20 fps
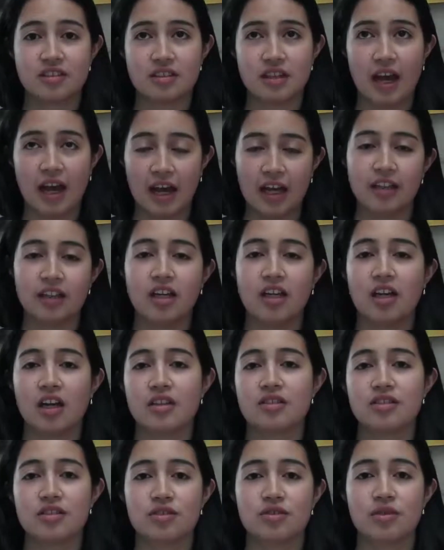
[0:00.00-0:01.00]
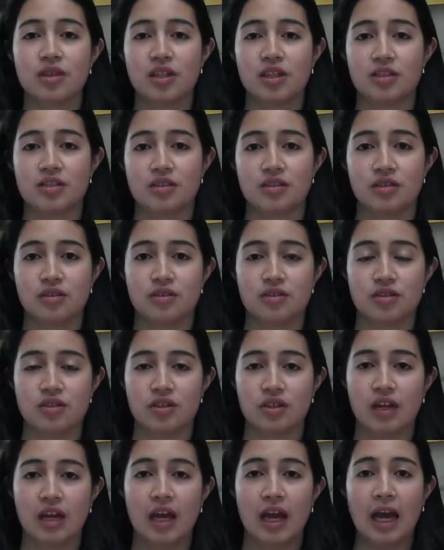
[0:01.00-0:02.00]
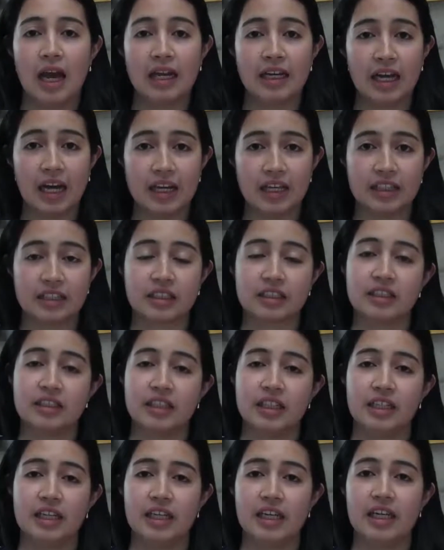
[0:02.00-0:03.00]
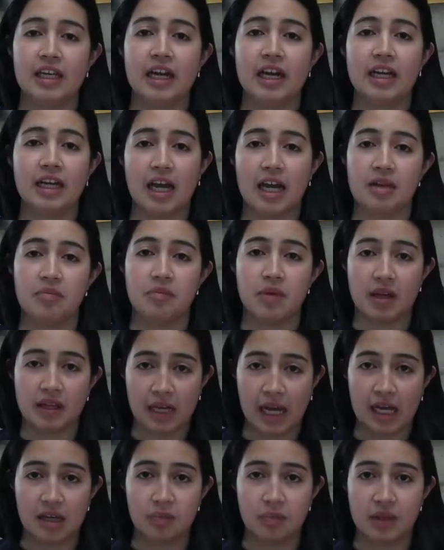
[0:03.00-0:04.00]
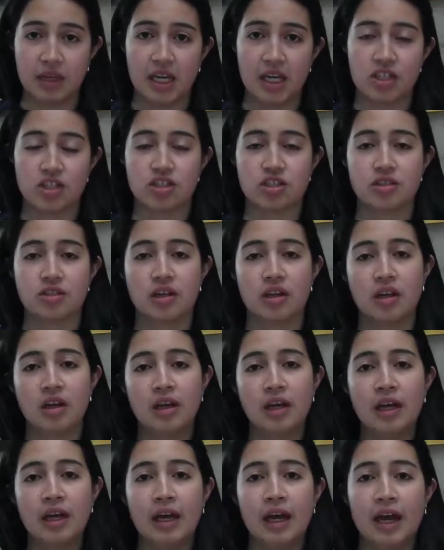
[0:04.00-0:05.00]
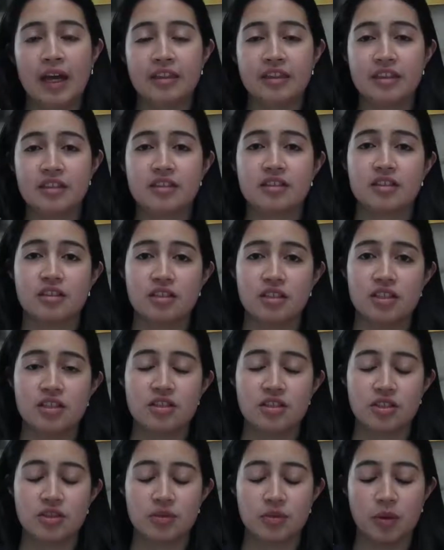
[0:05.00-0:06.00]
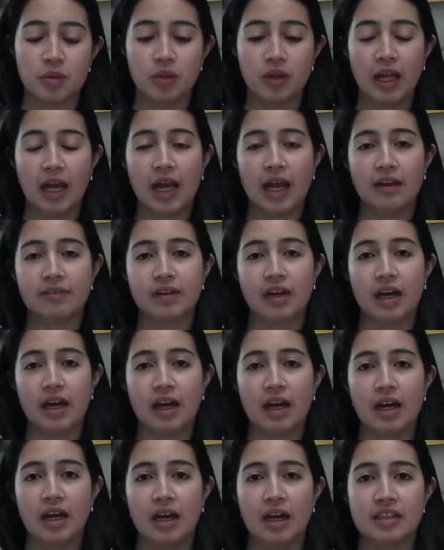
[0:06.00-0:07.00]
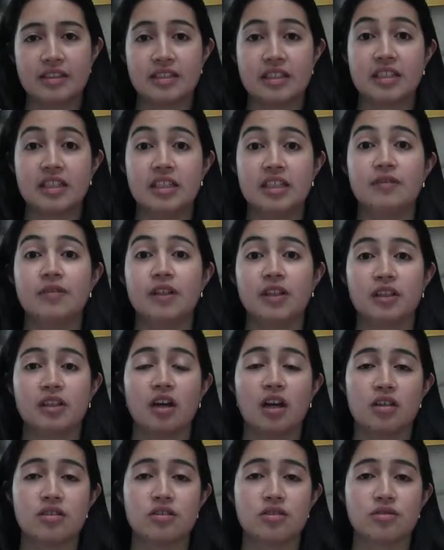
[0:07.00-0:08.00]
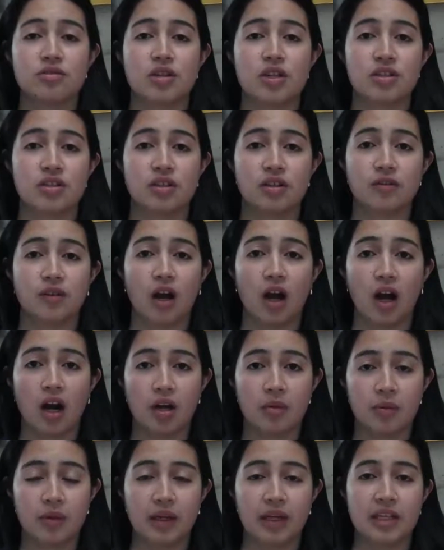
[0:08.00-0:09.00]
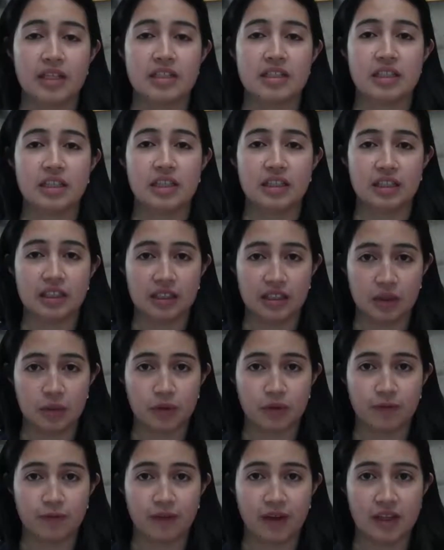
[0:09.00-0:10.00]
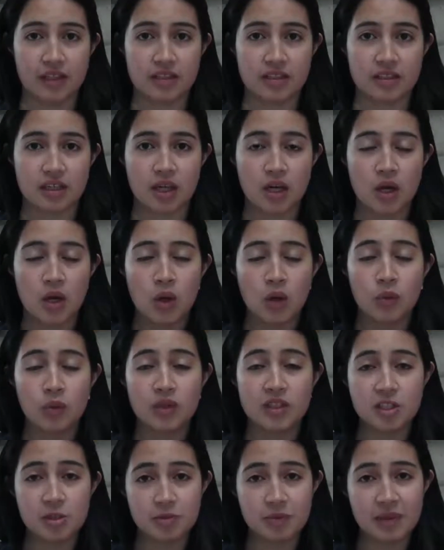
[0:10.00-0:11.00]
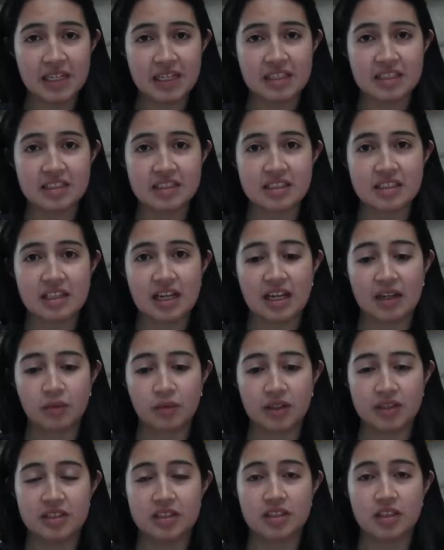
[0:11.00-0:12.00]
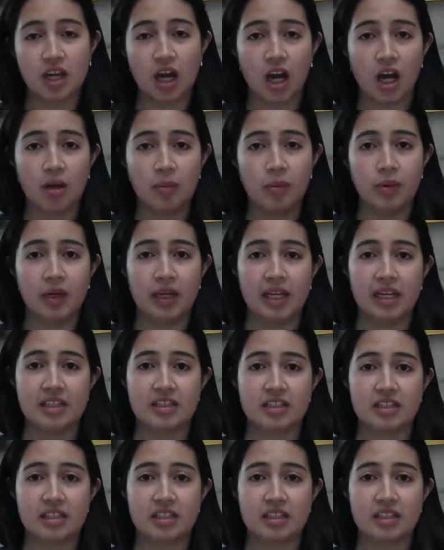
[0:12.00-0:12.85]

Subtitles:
highly concentrated solution at high alkalinity and high pH. At these conditions, we will have a significant concentration of carbonates in the liquid phase, which means that when these carbonates